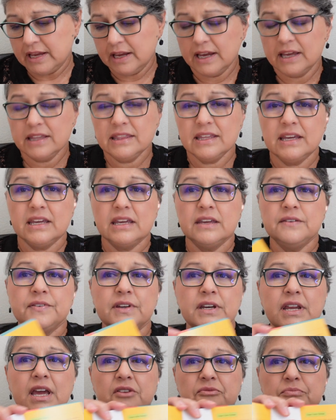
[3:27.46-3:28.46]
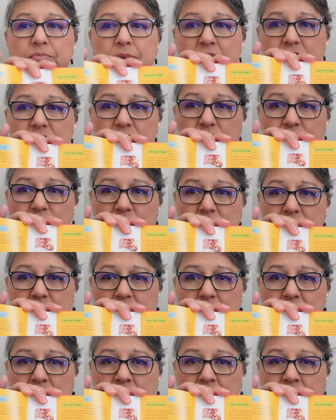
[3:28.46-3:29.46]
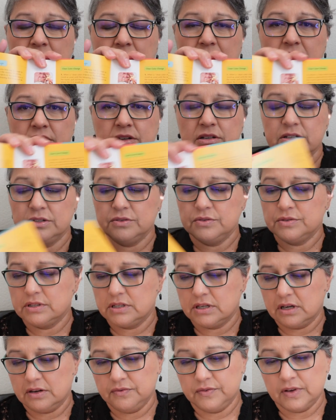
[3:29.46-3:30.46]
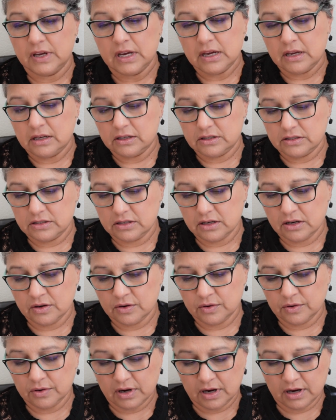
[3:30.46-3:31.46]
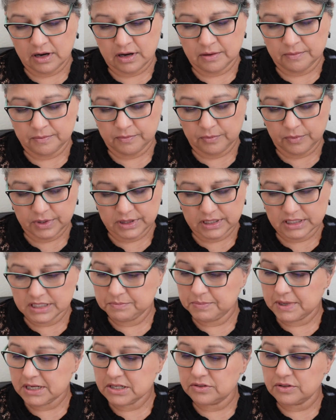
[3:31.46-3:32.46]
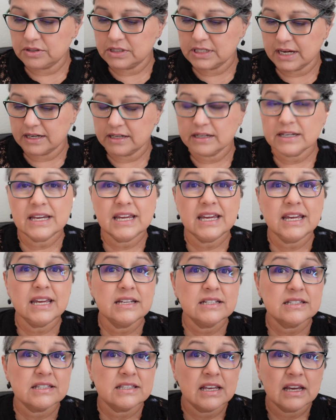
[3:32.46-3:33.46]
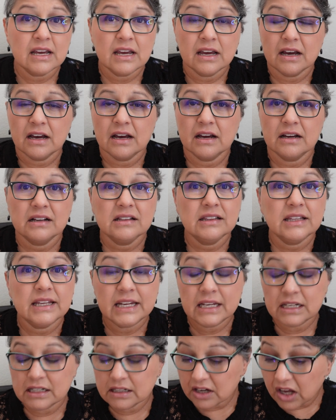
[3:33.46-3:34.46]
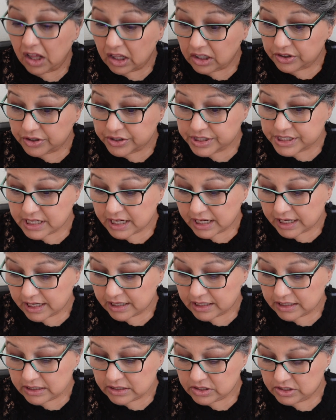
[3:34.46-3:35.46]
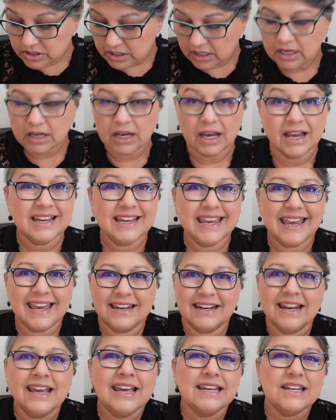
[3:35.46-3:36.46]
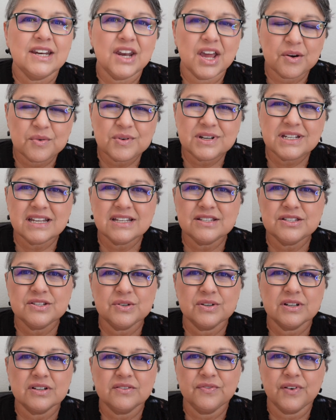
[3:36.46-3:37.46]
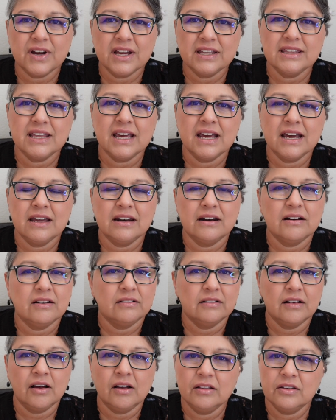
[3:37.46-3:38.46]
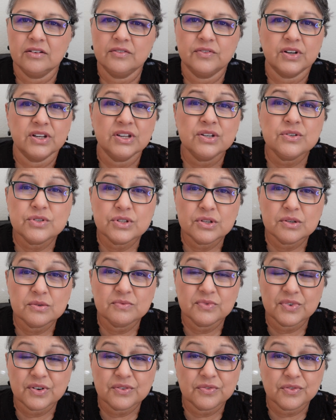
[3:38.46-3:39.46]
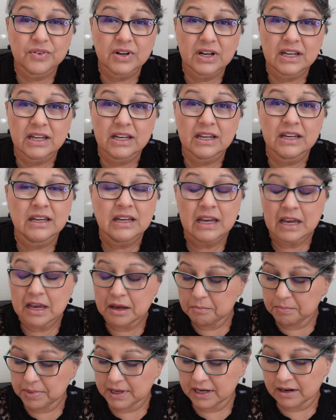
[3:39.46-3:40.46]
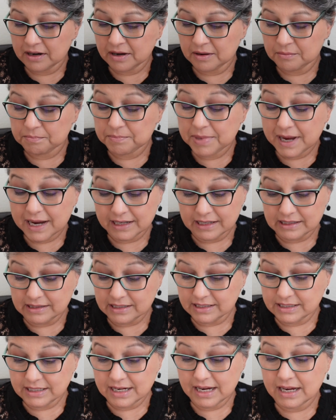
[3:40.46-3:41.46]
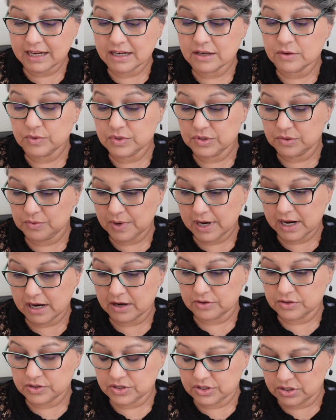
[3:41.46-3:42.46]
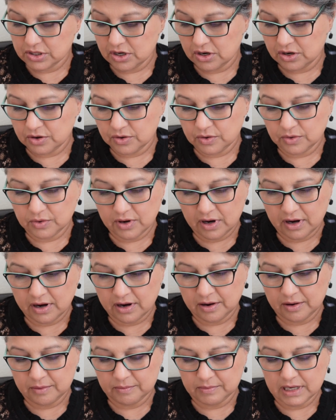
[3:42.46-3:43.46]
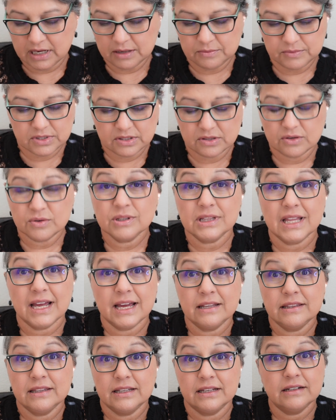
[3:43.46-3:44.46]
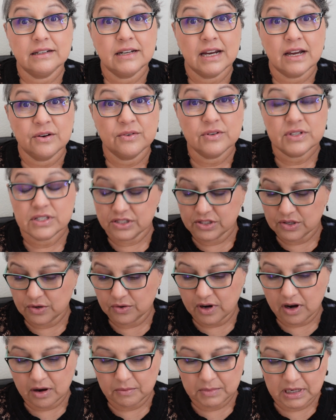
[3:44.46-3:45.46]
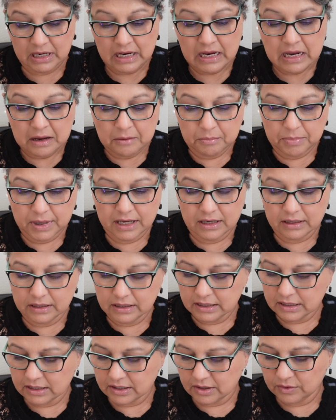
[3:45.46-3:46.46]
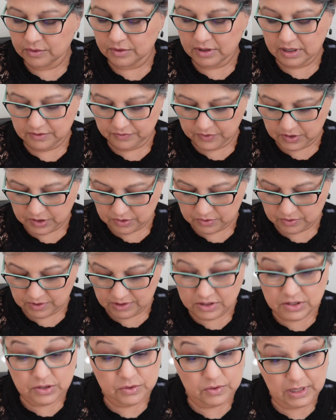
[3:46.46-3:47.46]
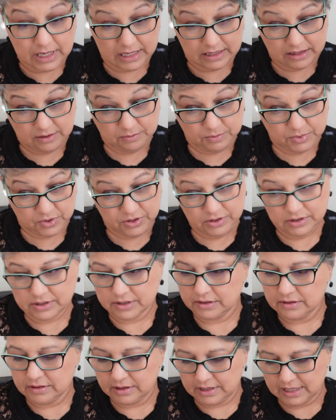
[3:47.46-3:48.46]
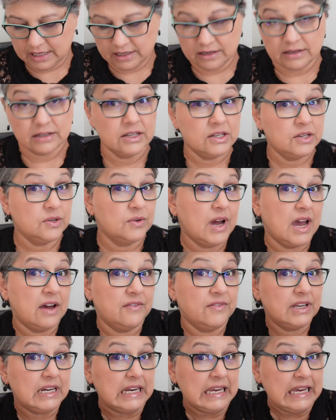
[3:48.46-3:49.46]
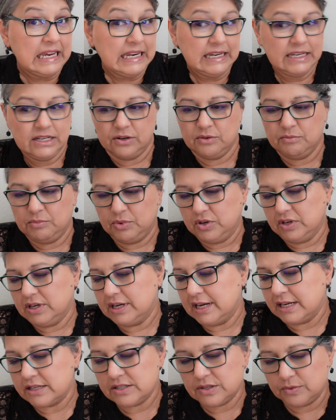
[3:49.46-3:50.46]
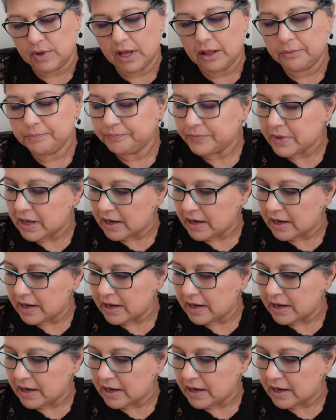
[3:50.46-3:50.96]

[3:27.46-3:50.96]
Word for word: And they even have pictures on how to do stuff. So um, with the special techniques, clean color change. Again, nowadays you can find that all over YouTube for free, but um, back in the day it was rare. So, um, and I'm so glad that now it's so common. But you know, if you do get the book, then you have it in your book as well.